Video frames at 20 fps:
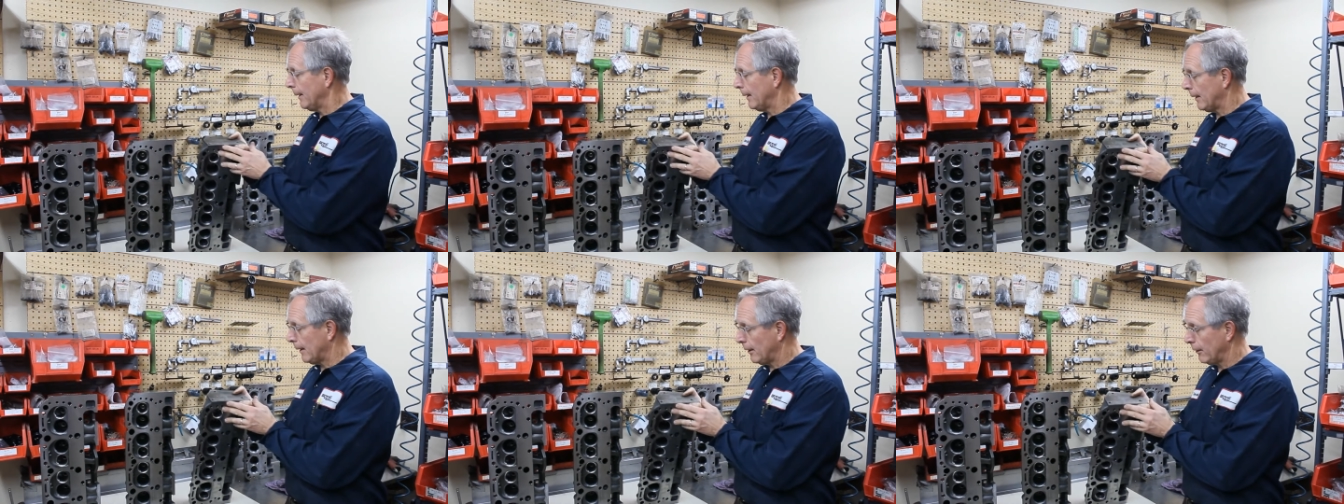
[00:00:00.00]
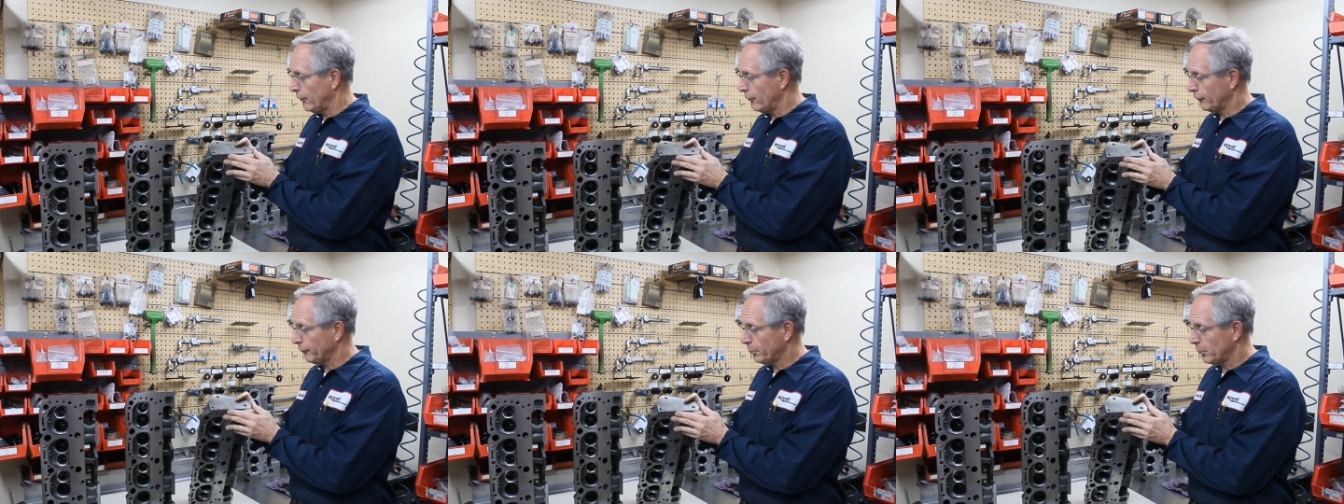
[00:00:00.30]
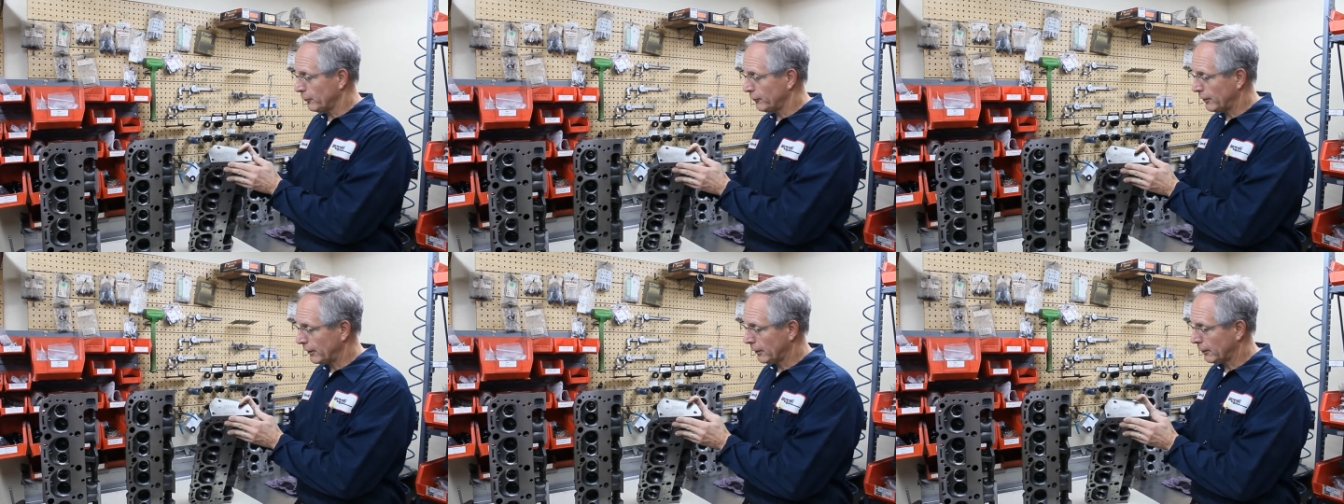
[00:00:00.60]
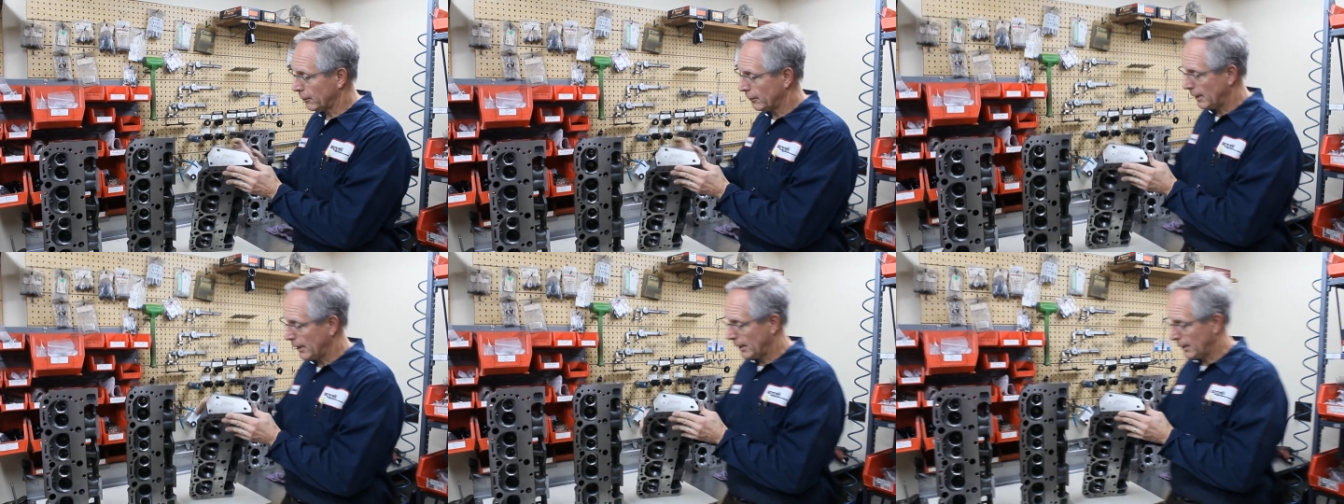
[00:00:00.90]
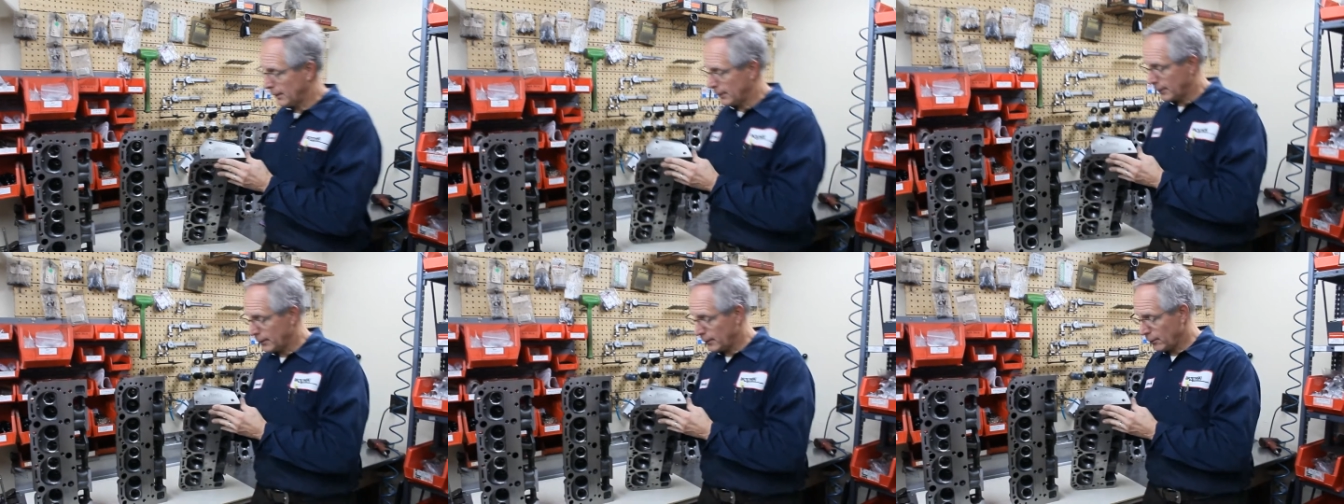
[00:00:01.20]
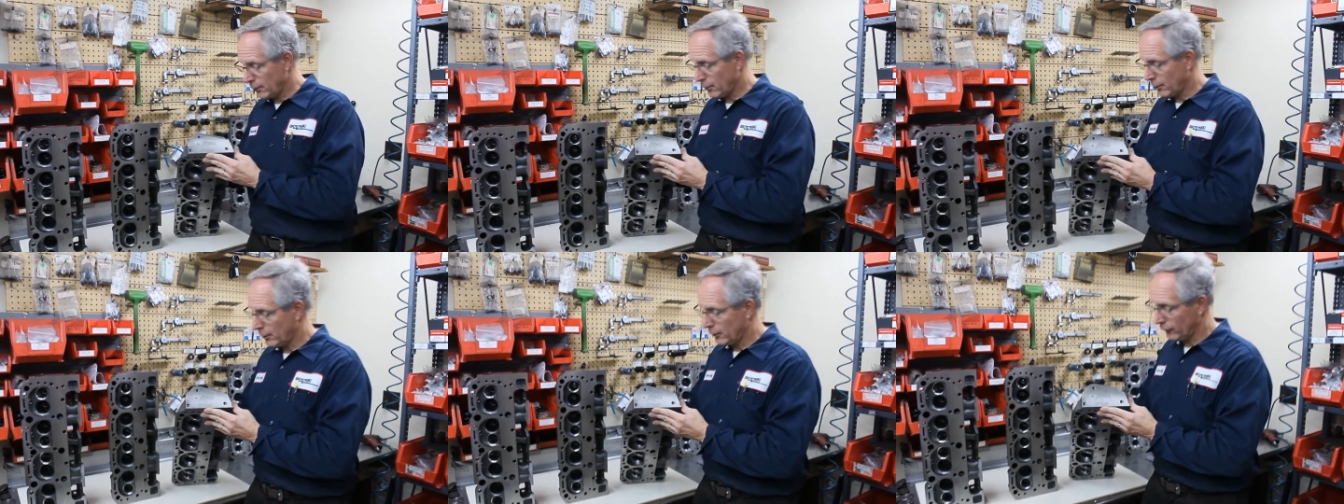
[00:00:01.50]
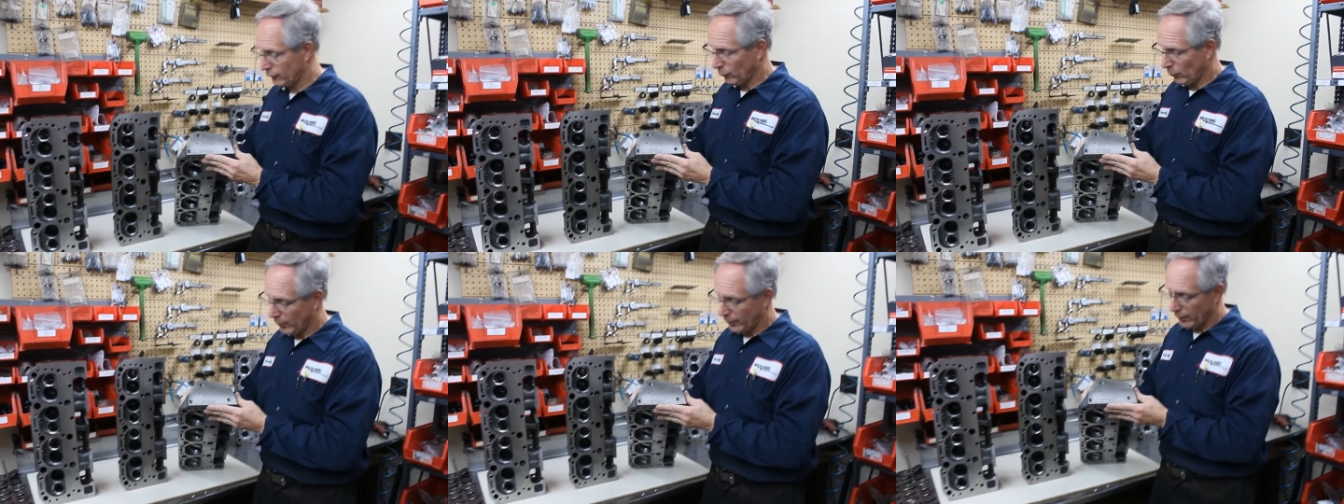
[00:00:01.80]
Uh, this particular head here
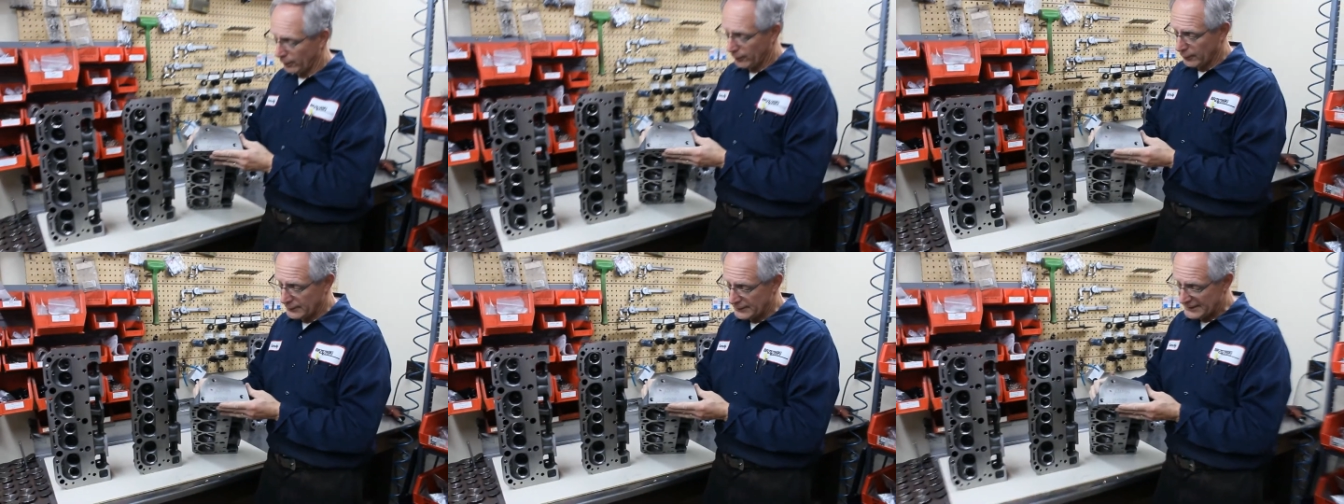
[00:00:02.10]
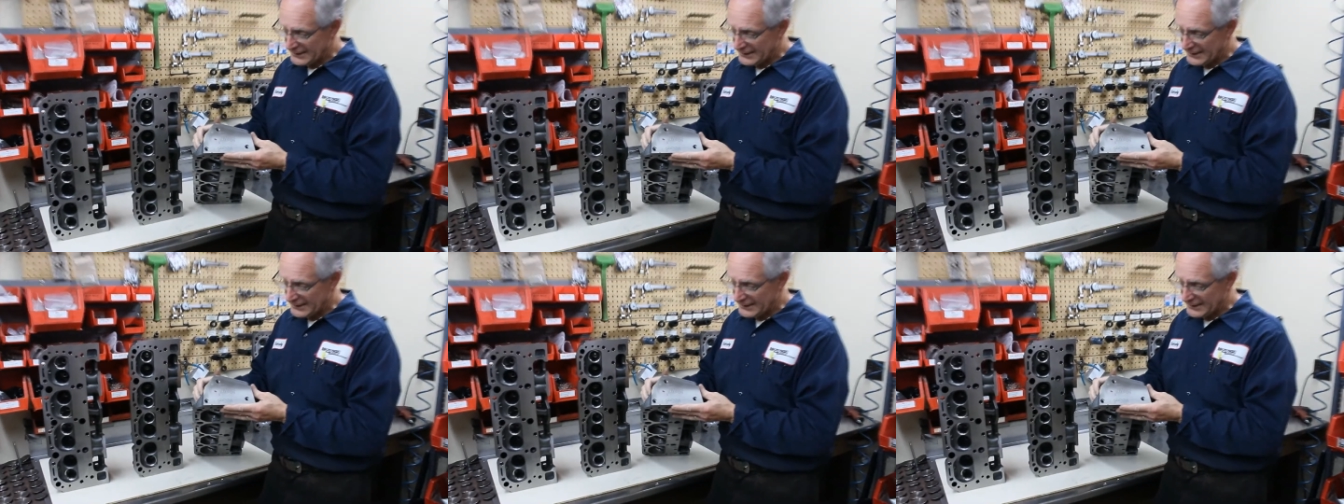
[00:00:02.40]
is one of the